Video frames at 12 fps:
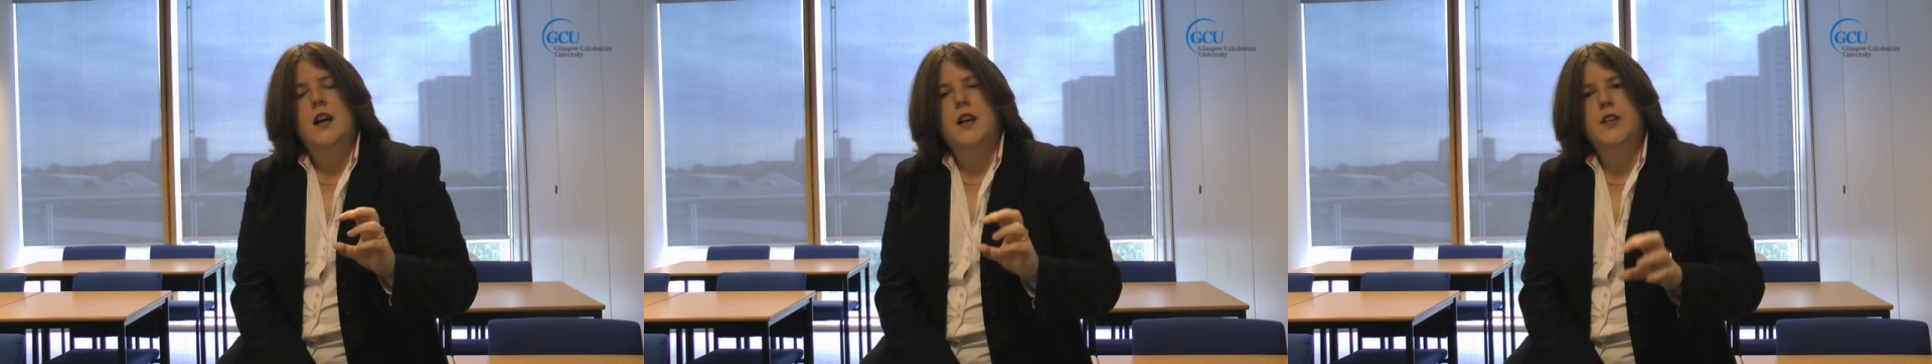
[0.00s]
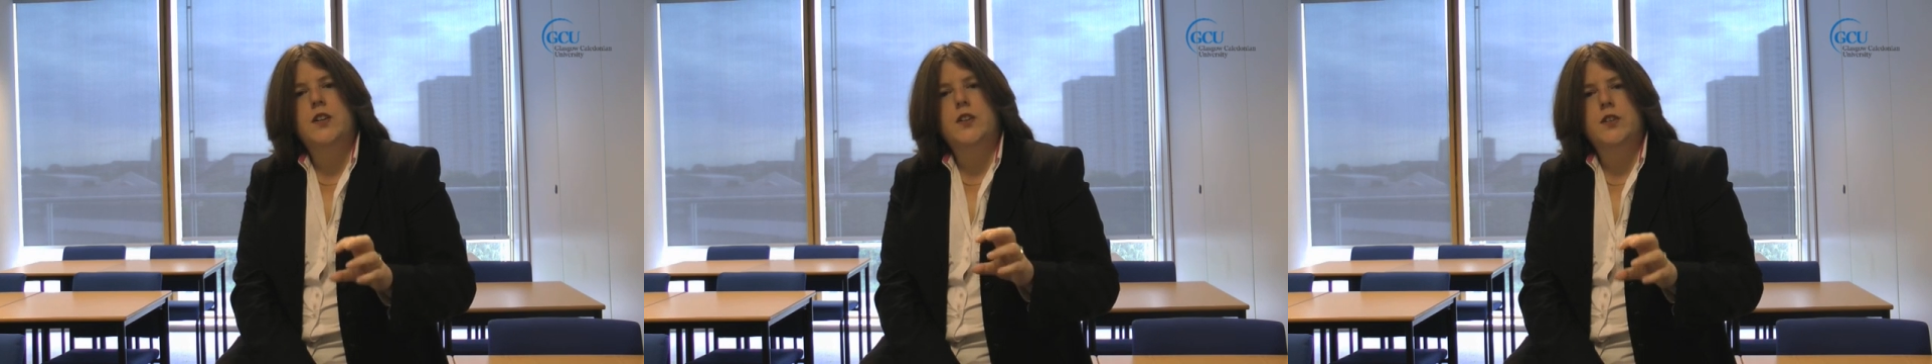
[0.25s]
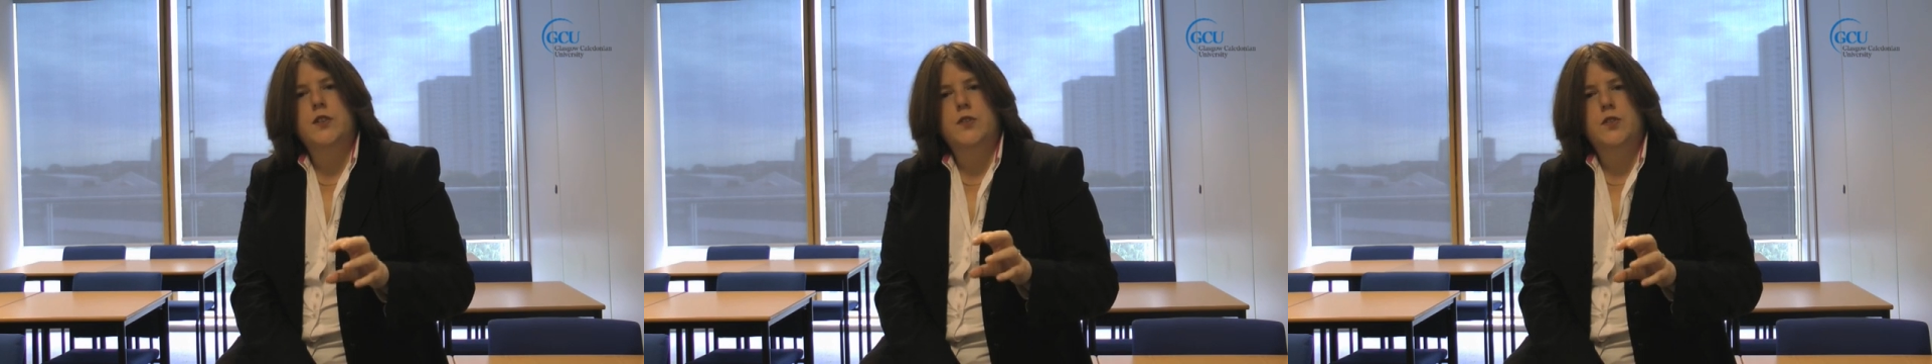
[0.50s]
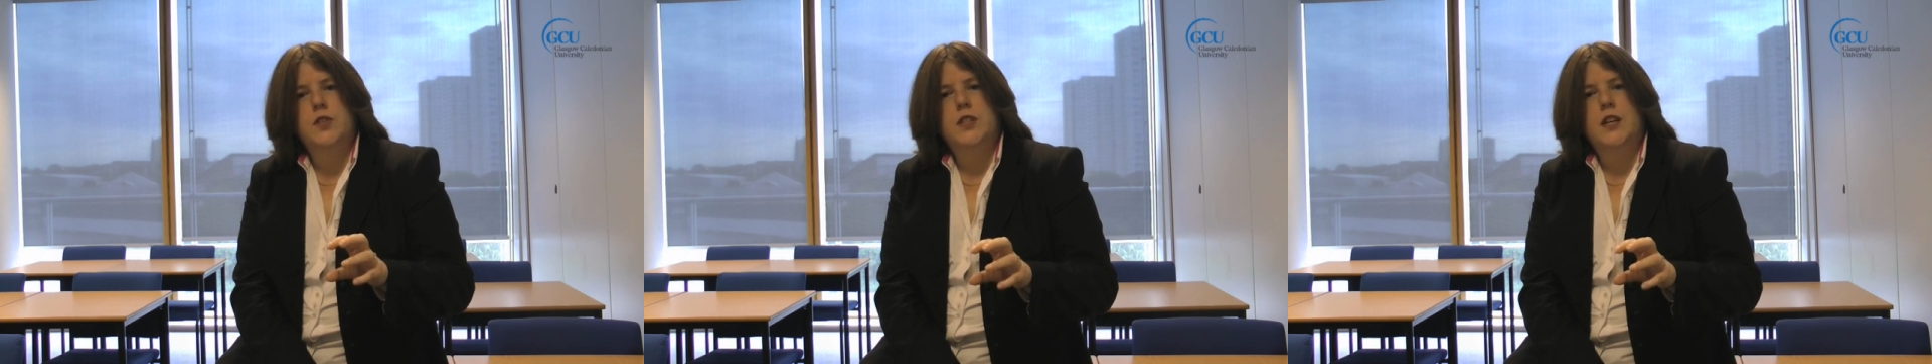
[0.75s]
I now
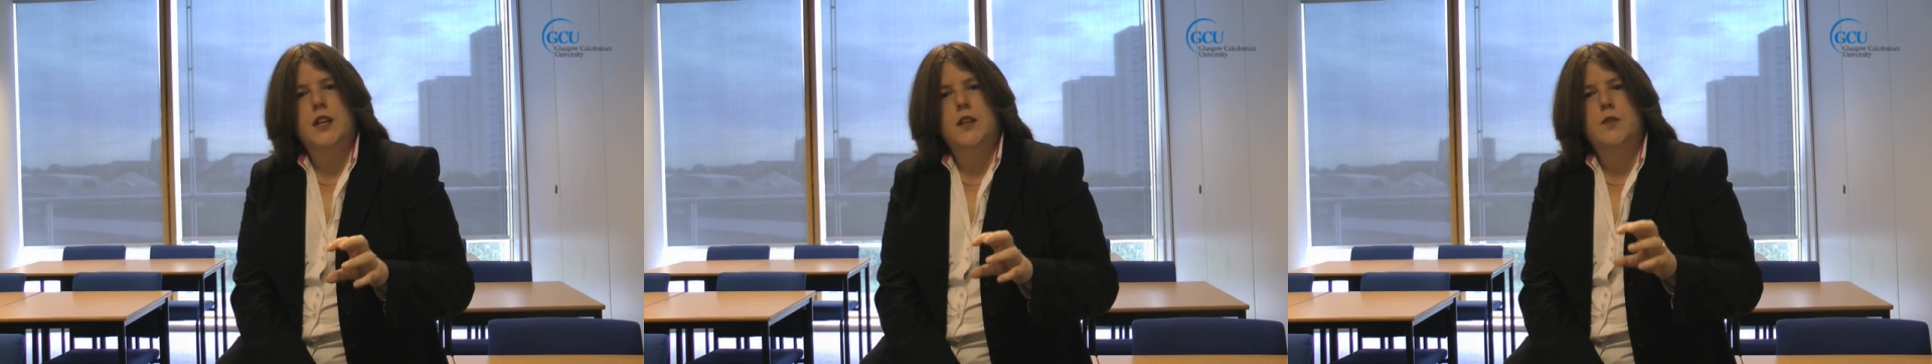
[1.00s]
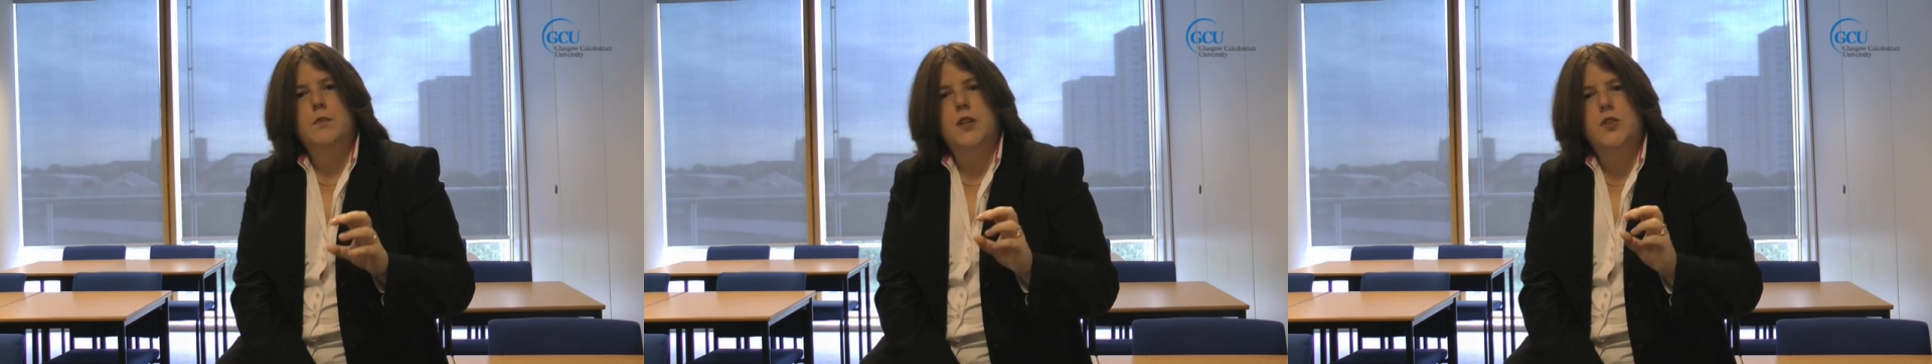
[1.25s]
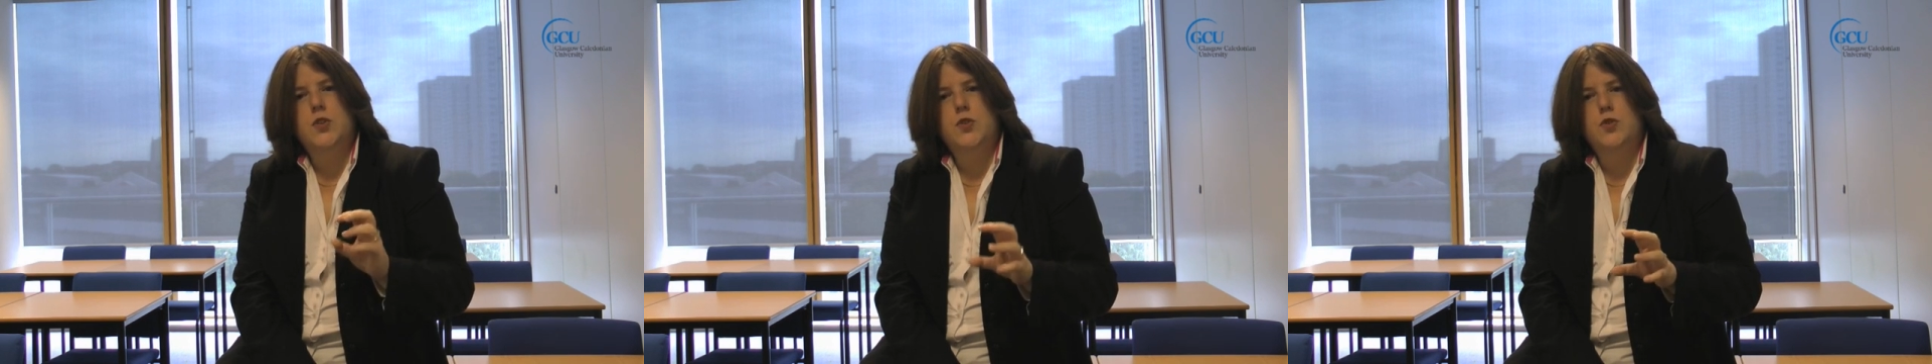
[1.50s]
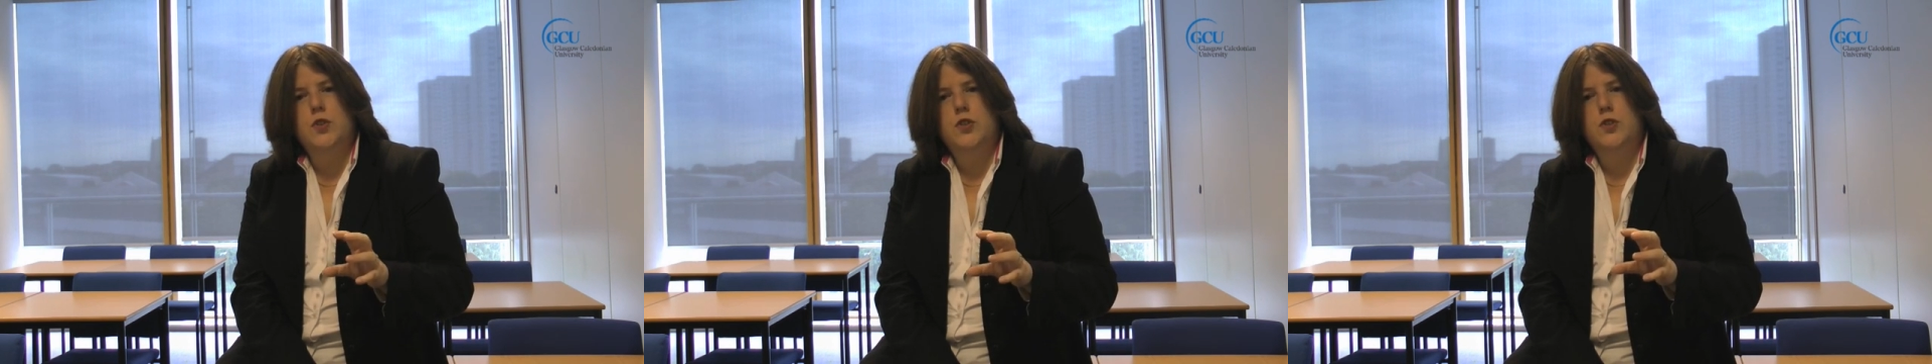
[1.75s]
understand my
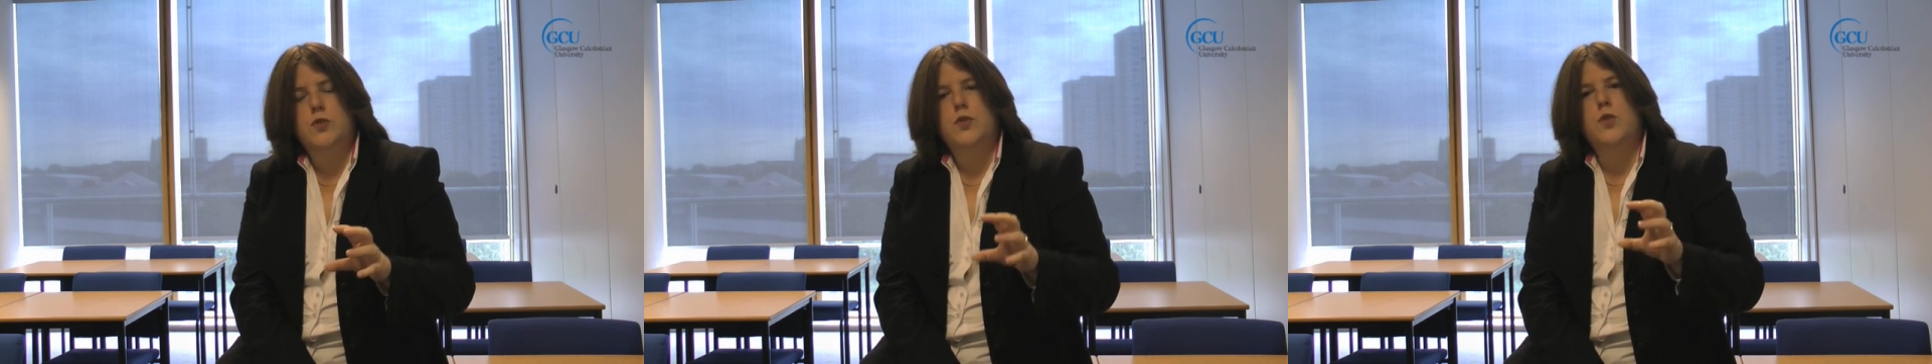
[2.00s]
structure,